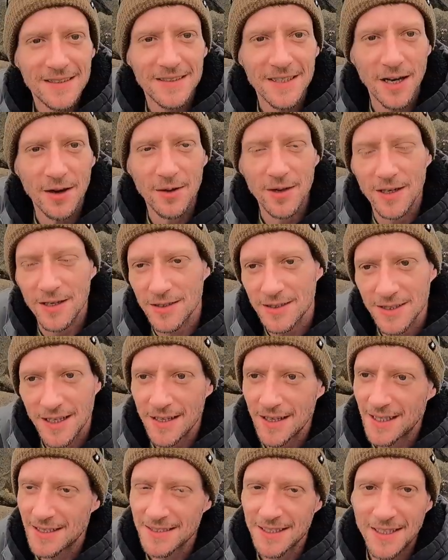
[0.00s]
So it looks
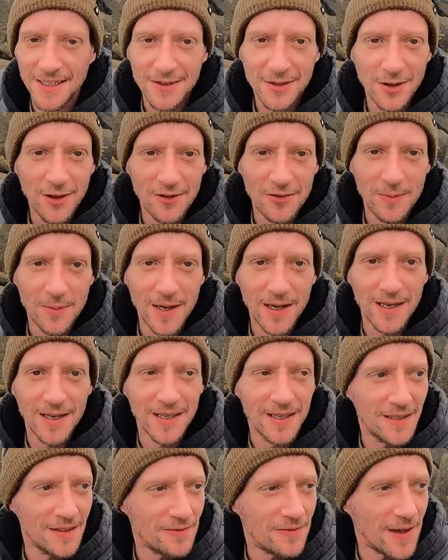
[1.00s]
like that's going to do it for my
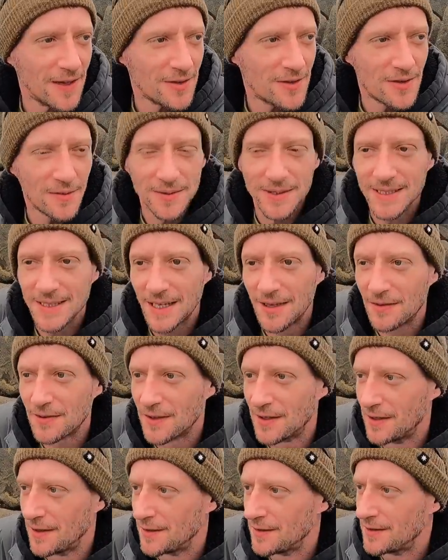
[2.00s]
little adventure this
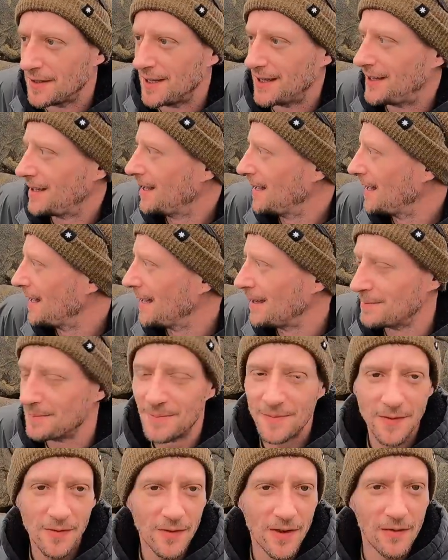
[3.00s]
afternoon.
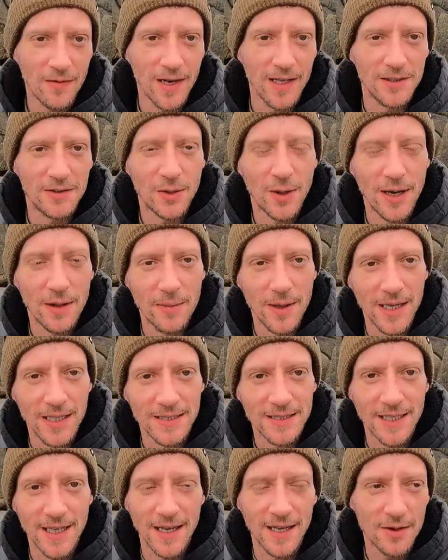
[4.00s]
Giving it 20
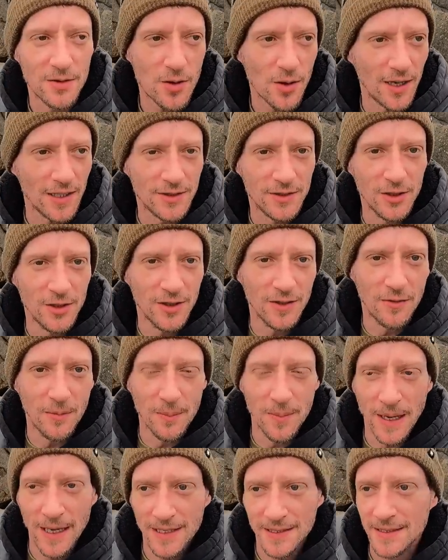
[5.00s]
minutes here, tried two
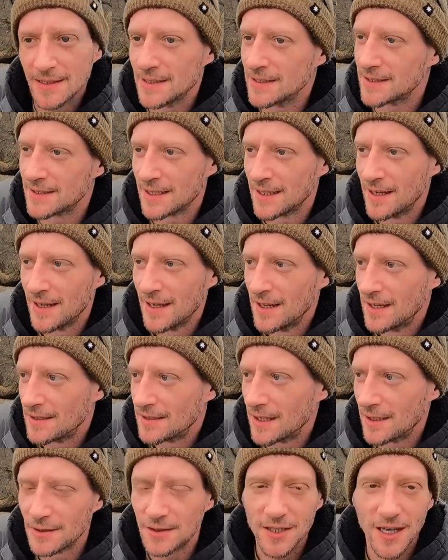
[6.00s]
different
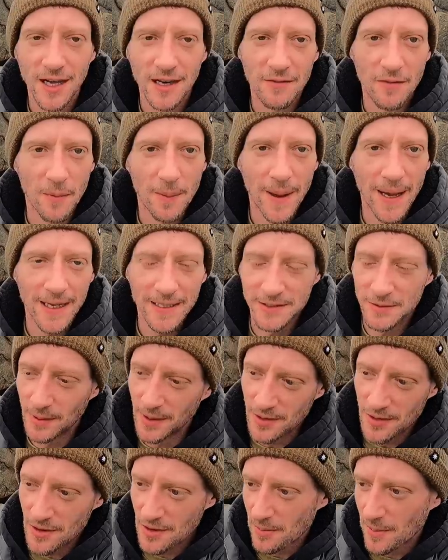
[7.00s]
places, no sign of a bass,
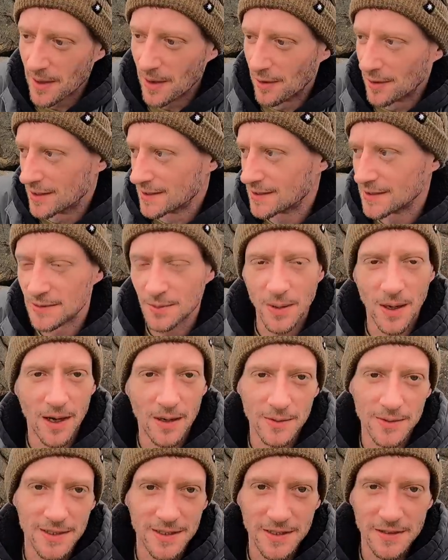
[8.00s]
which to be honest is
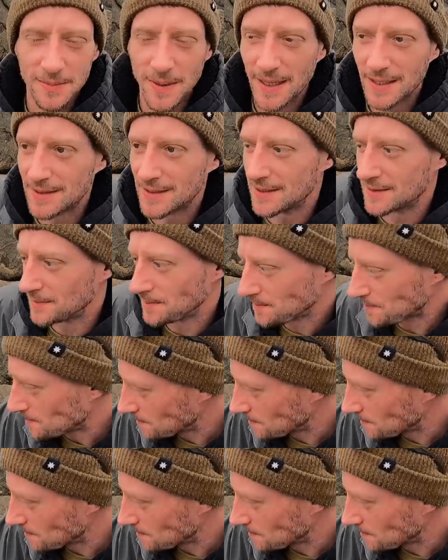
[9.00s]
what I was expecting.